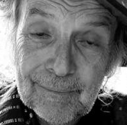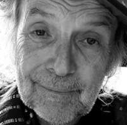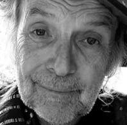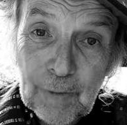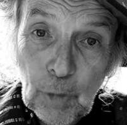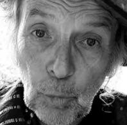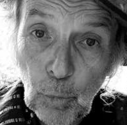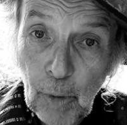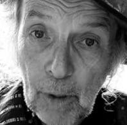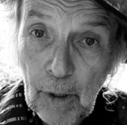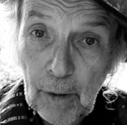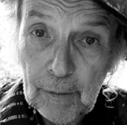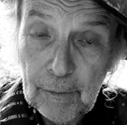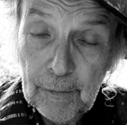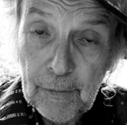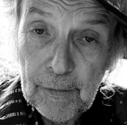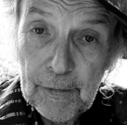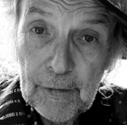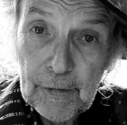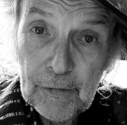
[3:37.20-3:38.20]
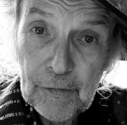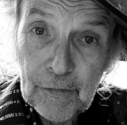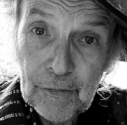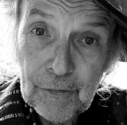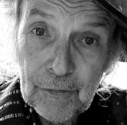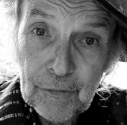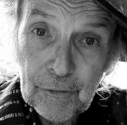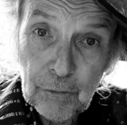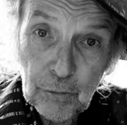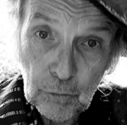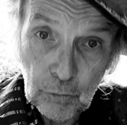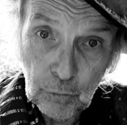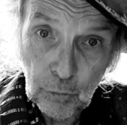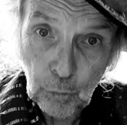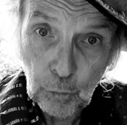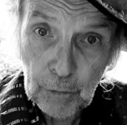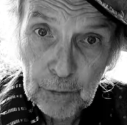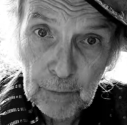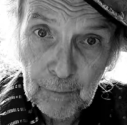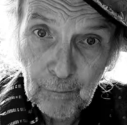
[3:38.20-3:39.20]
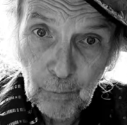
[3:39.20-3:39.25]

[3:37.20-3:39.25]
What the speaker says: Well, these twin